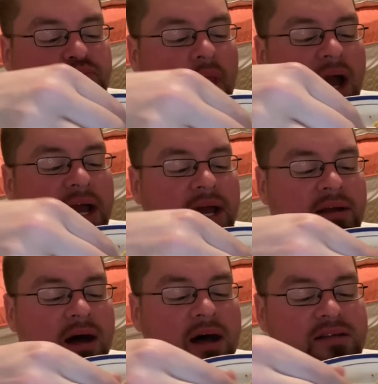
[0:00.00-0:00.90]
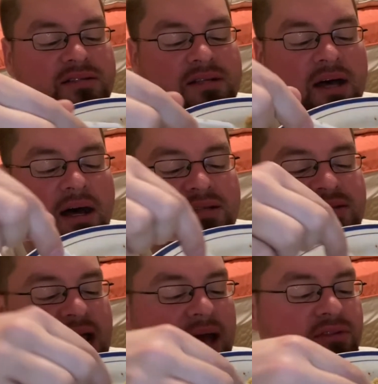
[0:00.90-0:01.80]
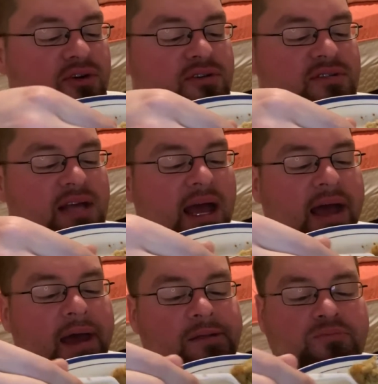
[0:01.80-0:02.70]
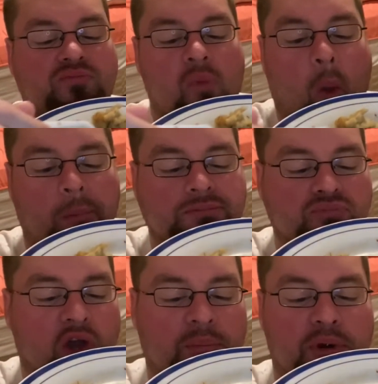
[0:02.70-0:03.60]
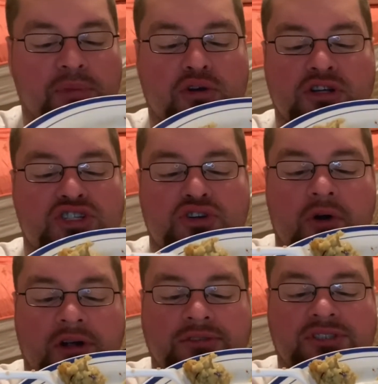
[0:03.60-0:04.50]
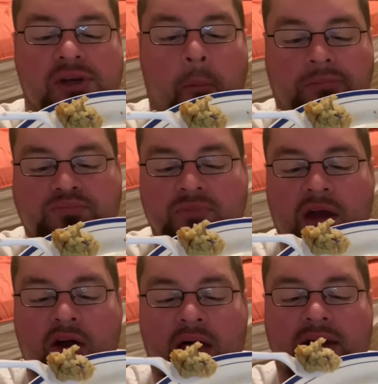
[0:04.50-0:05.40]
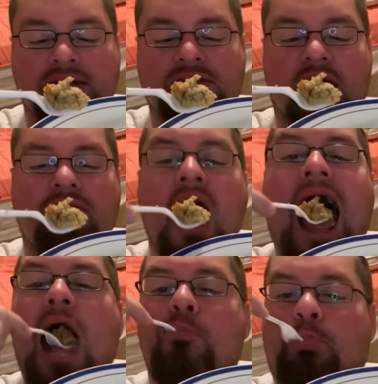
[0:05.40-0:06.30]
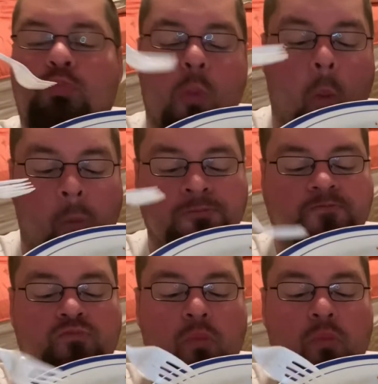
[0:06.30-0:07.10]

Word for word: in uh, uh, sandals and or Bermuda shorts and all that good stuff. Mmm.